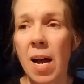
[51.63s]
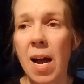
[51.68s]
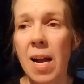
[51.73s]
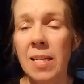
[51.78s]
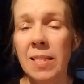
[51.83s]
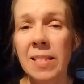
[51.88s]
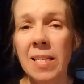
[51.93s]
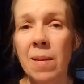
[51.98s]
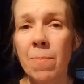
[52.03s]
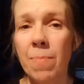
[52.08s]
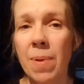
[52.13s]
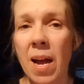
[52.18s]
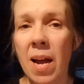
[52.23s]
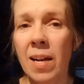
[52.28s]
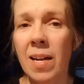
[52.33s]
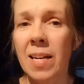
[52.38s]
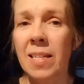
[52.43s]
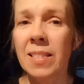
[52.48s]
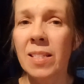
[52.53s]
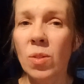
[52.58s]
I sent
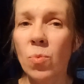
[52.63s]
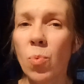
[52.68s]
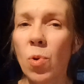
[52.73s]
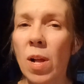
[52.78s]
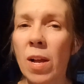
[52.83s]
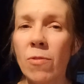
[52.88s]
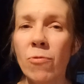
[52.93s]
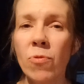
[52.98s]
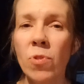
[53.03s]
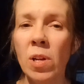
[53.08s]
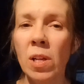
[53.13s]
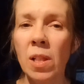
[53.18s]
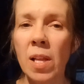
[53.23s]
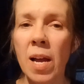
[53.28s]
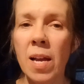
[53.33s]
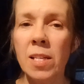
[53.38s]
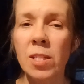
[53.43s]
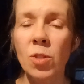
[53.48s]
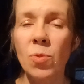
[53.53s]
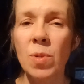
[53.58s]
back, I said, "Well, I've
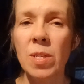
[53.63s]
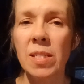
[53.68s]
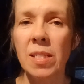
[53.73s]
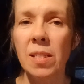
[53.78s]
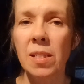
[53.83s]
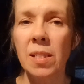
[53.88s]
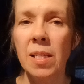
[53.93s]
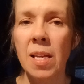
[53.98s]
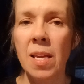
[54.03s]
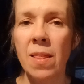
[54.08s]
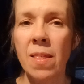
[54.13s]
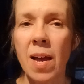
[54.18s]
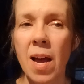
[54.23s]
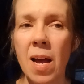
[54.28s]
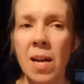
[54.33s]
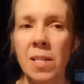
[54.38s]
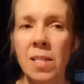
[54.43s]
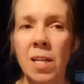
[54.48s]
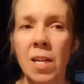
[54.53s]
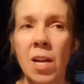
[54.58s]
realized recently
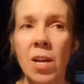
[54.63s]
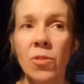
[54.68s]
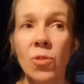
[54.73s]
that